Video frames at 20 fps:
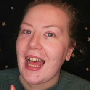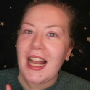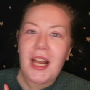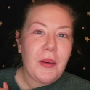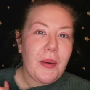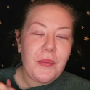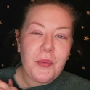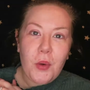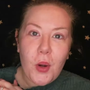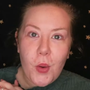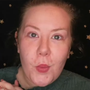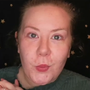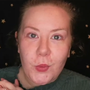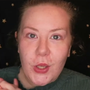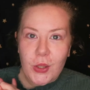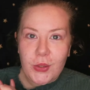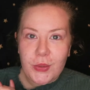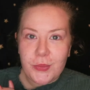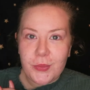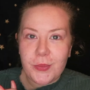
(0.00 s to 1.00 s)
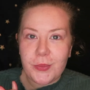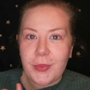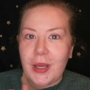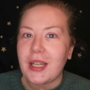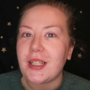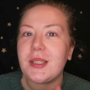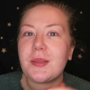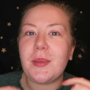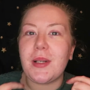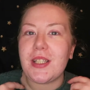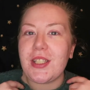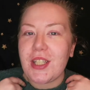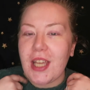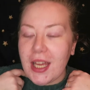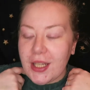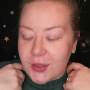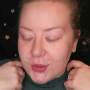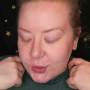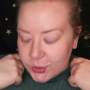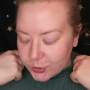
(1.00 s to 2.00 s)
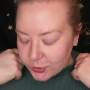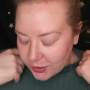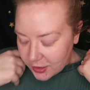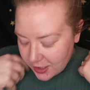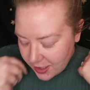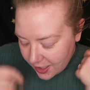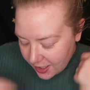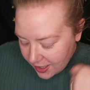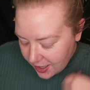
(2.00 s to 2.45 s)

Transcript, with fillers: Hello everyone, welcome back to my channel.